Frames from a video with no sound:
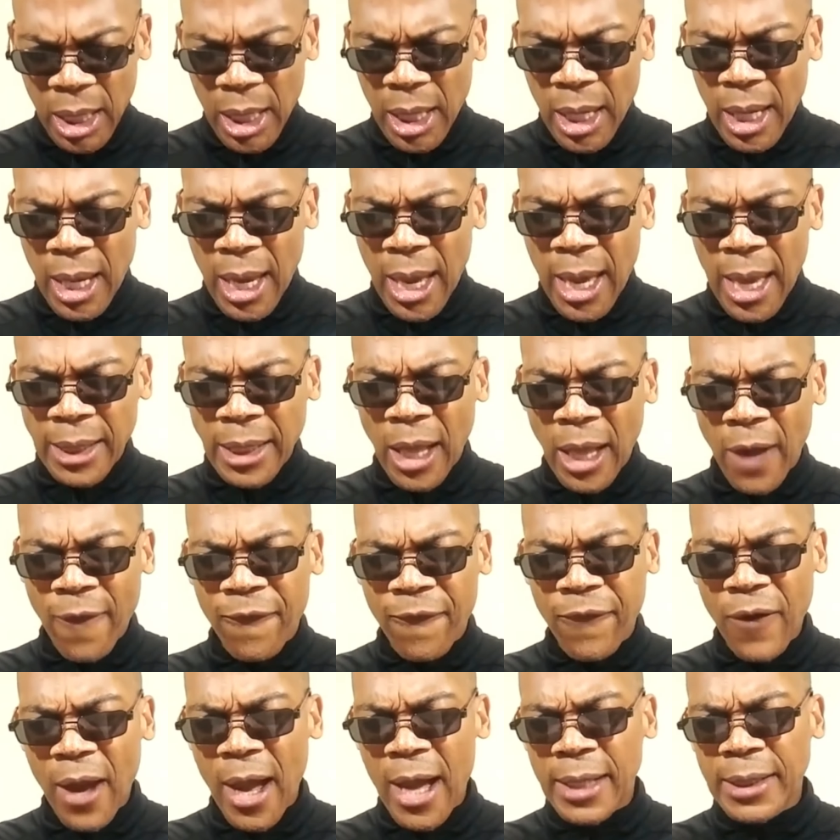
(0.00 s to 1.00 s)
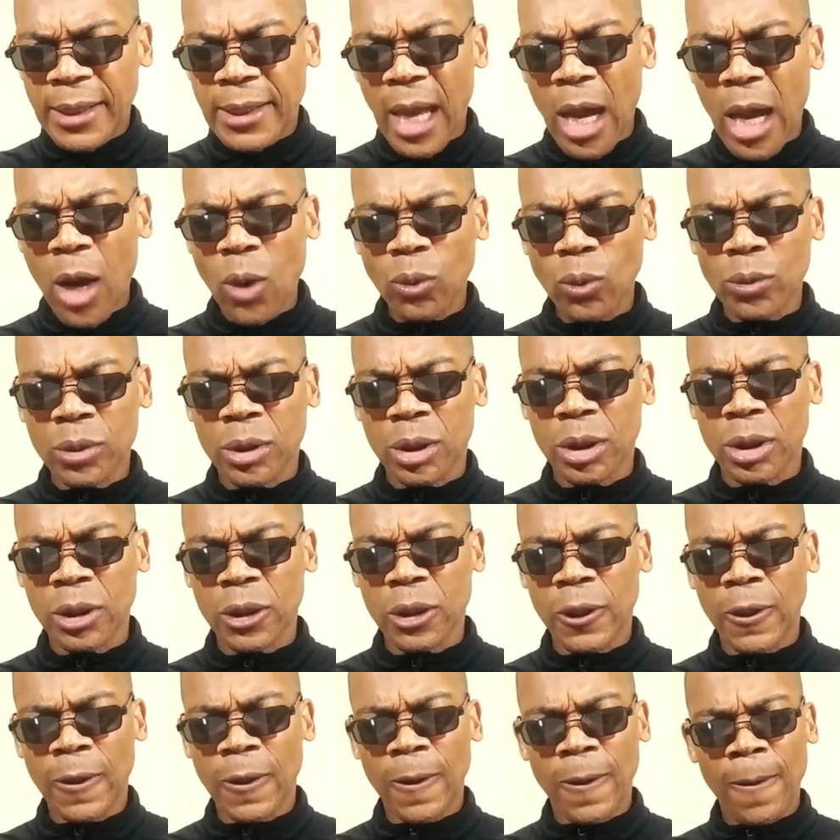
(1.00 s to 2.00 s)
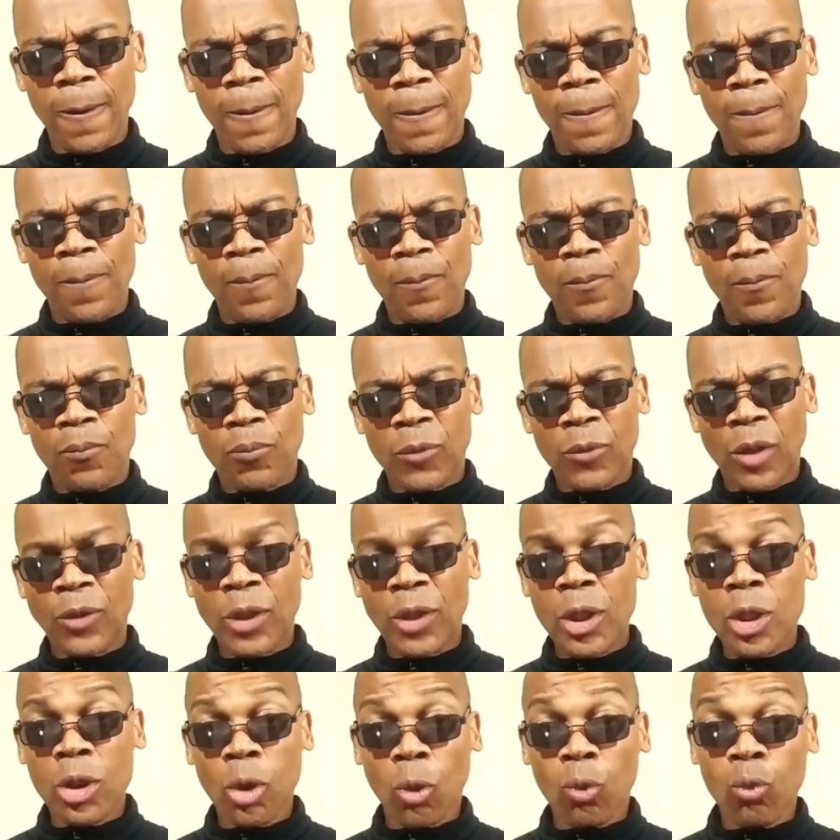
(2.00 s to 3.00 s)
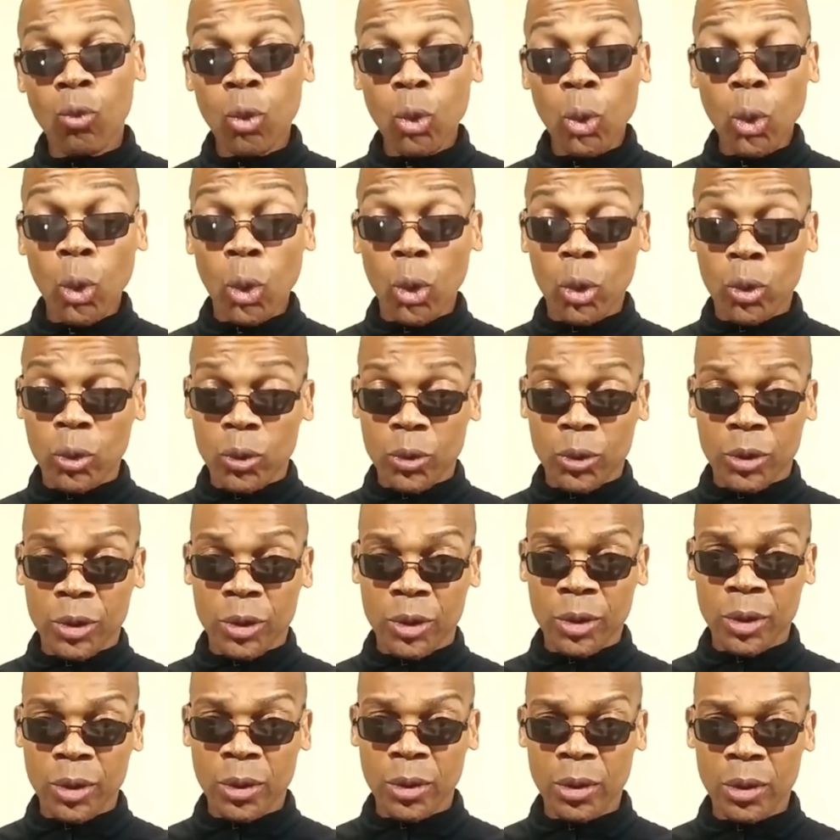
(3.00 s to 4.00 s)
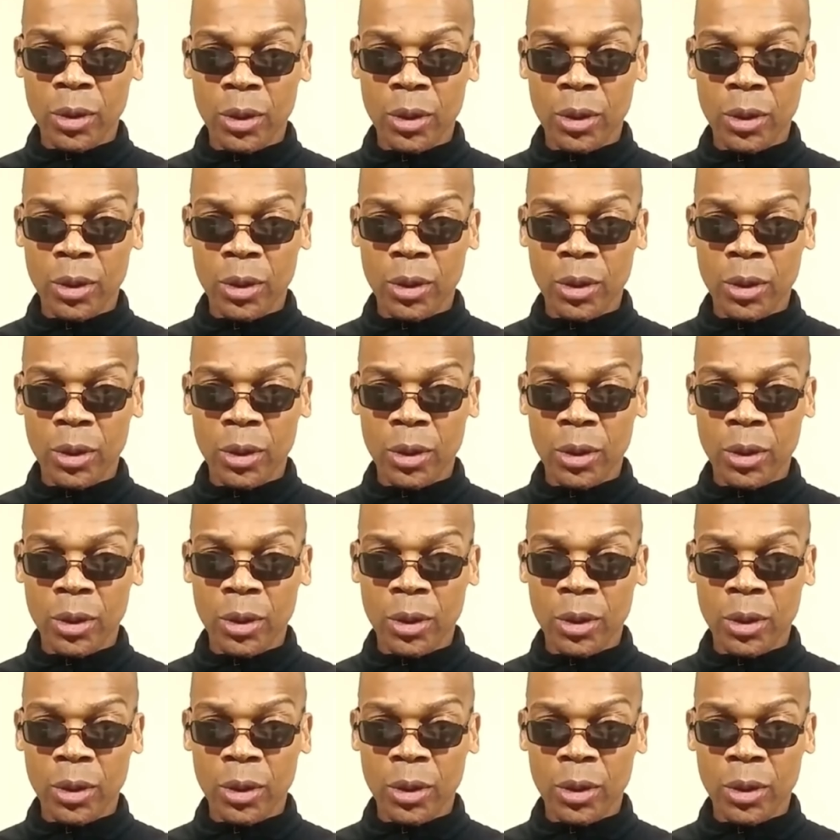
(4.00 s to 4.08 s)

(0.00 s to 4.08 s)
and I find out that these are rules